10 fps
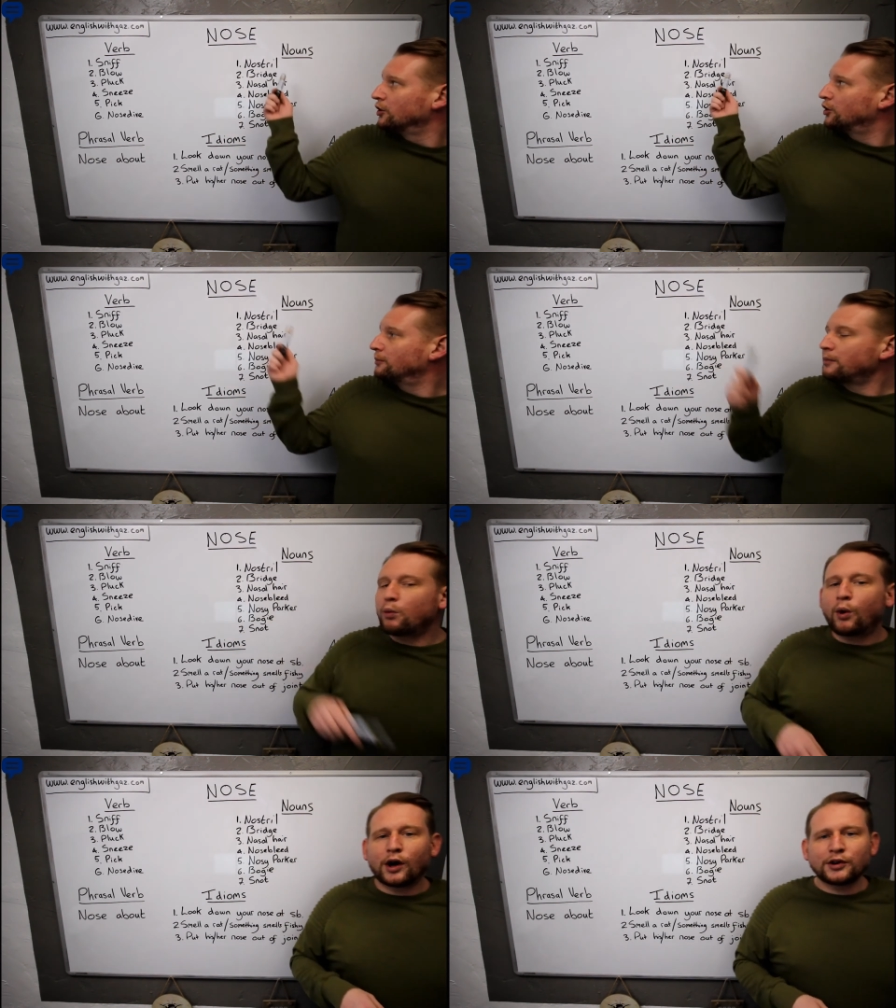Number
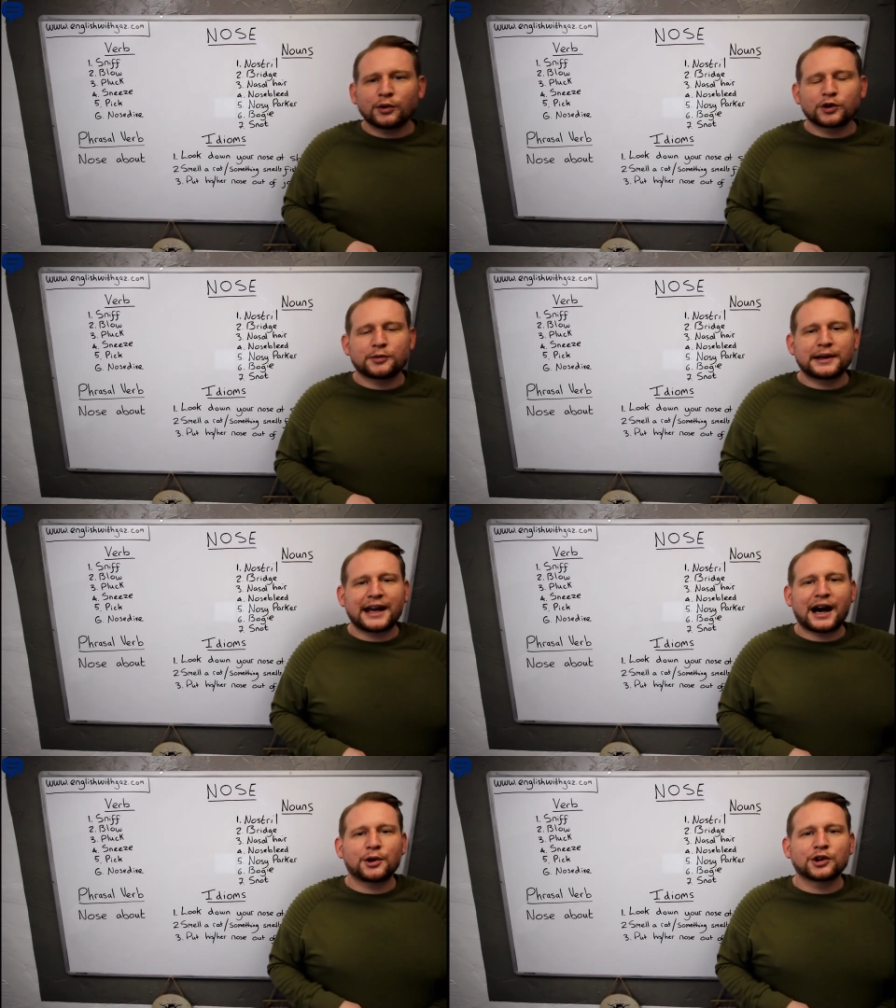one would be
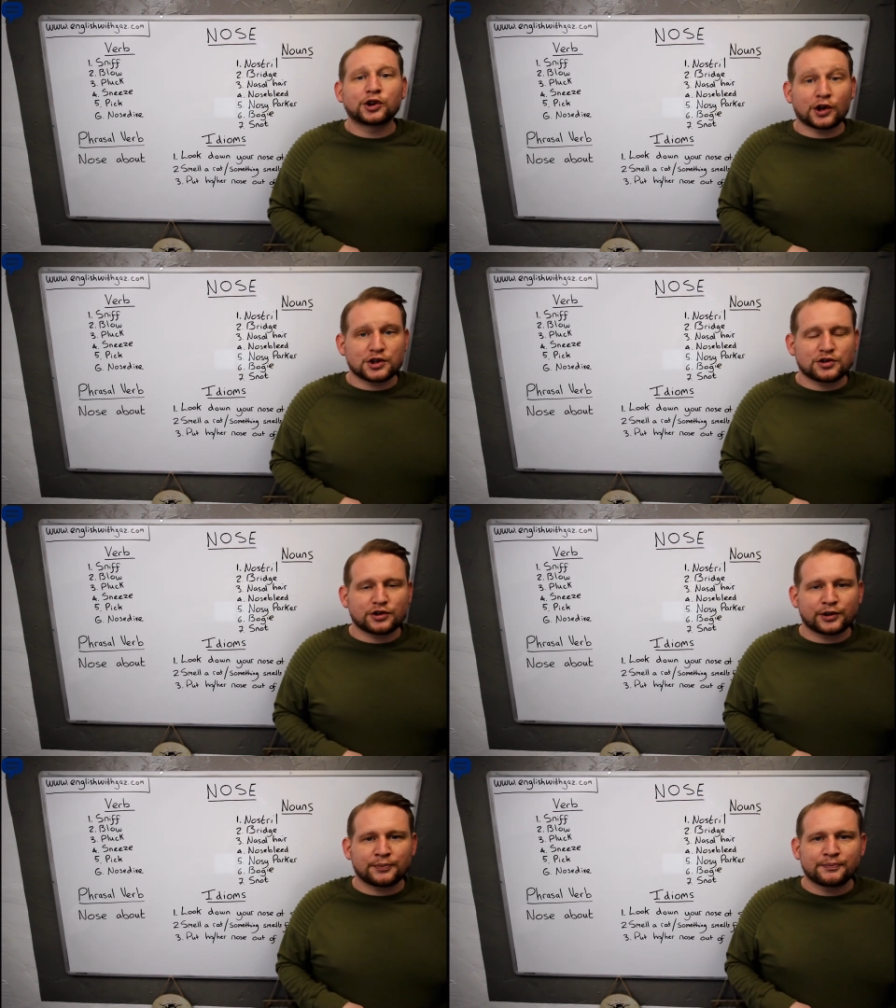our
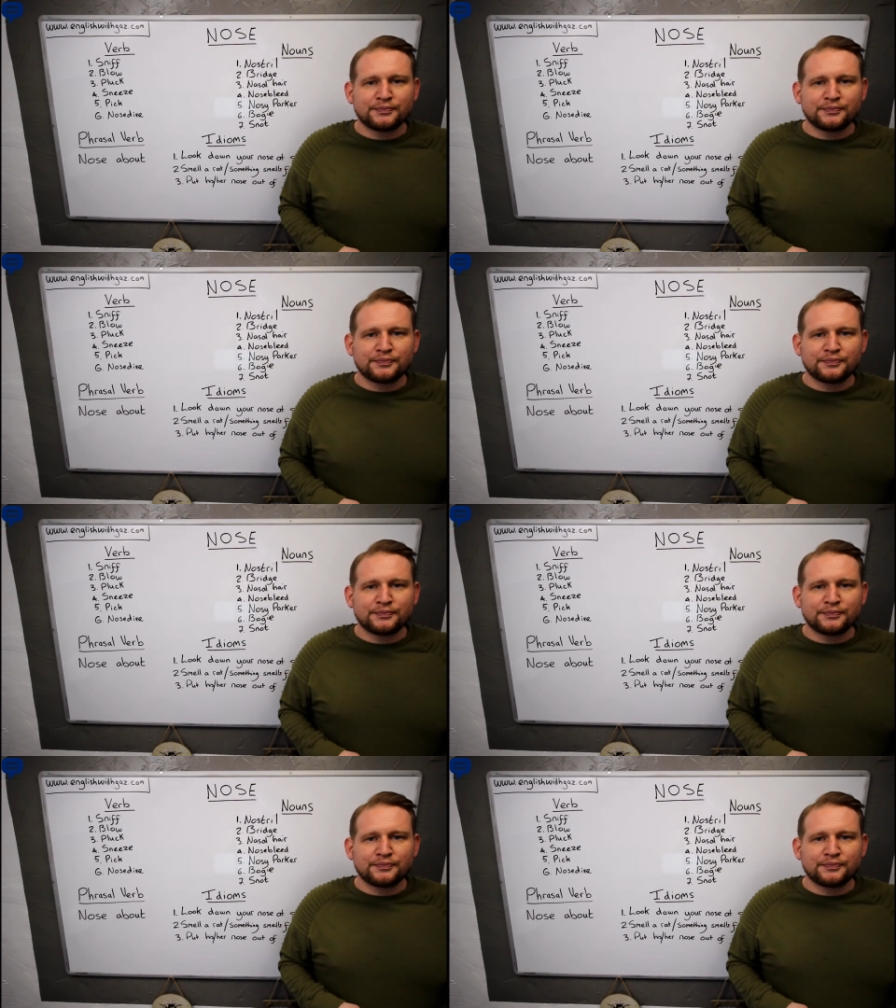nostril.